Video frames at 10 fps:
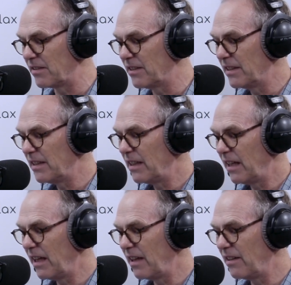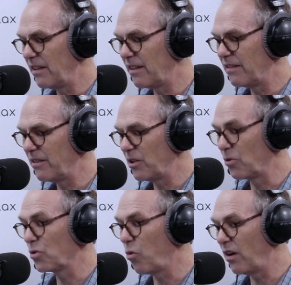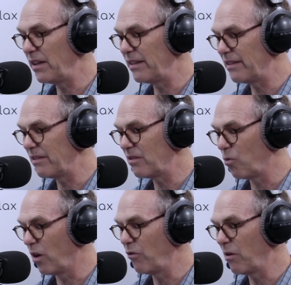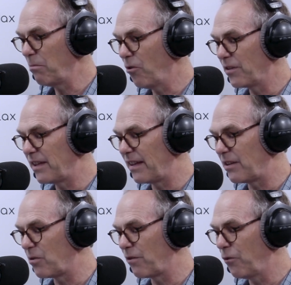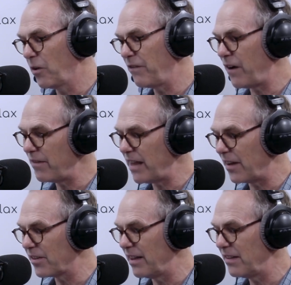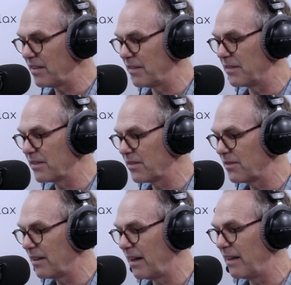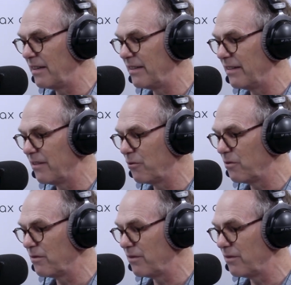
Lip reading: And there was one report that there were 45,000 incidents with